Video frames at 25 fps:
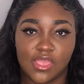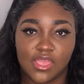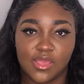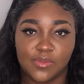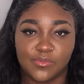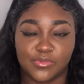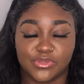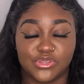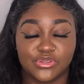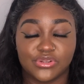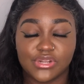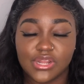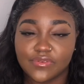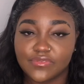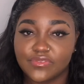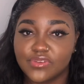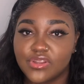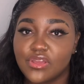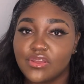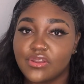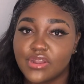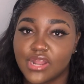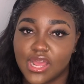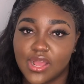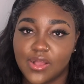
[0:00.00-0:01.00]
But you never
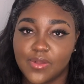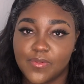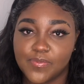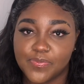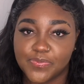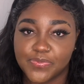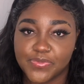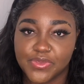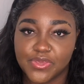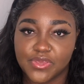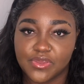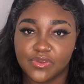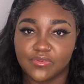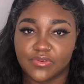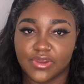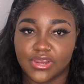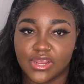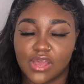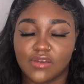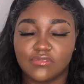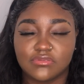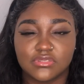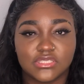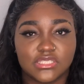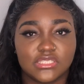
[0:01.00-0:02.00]
know that, right?
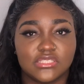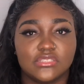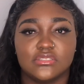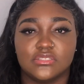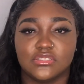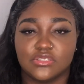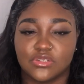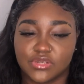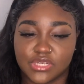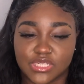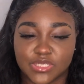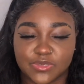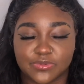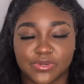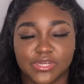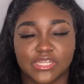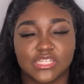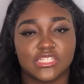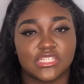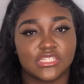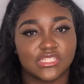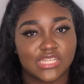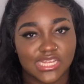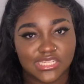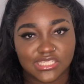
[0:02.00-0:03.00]
Obviously, you know,
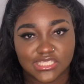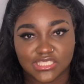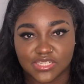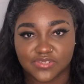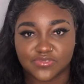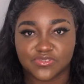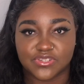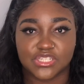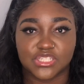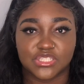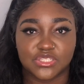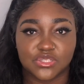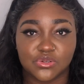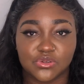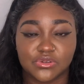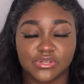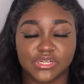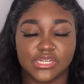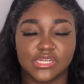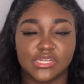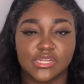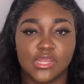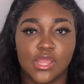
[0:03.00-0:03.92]
inspiration, that's a different story.